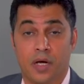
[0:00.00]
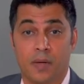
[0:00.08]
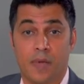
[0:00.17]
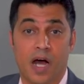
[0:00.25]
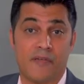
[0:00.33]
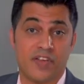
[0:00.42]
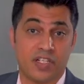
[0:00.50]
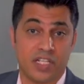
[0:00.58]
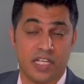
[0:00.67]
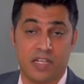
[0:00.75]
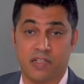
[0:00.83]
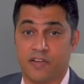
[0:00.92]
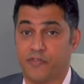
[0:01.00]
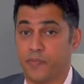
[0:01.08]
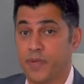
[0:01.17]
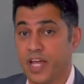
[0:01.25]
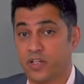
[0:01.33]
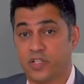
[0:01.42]
Obviously,
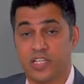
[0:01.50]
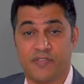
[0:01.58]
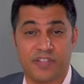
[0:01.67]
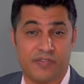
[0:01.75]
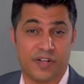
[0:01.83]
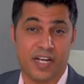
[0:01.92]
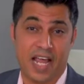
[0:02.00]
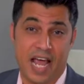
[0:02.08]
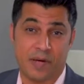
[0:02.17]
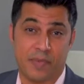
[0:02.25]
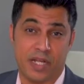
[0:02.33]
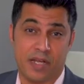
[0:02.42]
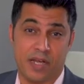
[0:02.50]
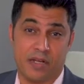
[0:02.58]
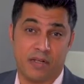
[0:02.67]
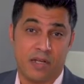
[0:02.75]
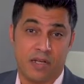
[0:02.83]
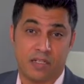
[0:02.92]
different patients have different anatomy,
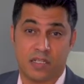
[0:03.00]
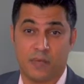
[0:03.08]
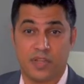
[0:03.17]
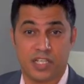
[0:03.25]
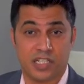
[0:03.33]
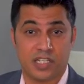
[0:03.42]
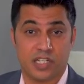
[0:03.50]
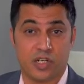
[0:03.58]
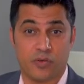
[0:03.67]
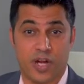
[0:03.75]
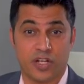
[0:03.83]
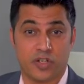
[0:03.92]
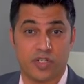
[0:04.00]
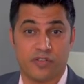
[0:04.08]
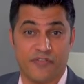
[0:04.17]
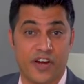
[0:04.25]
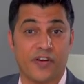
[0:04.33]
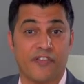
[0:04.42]
and some of these
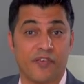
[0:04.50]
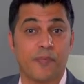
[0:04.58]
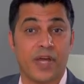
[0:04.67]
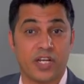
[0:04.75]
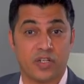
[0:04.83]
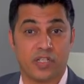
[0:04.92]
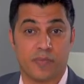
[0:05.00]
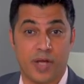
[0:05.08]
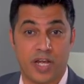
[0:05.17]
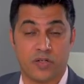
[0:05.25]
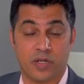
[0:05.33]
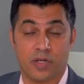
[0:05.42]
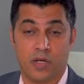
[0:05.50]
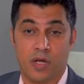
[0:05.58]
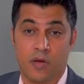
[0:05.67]
considerations vary from patient to patient,